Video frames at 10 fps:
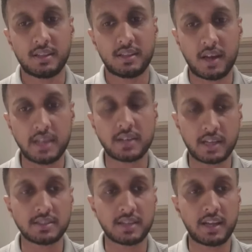the high
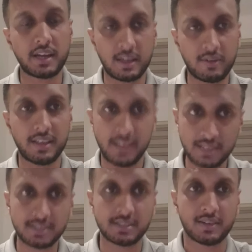triglyceride
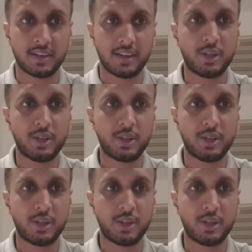level is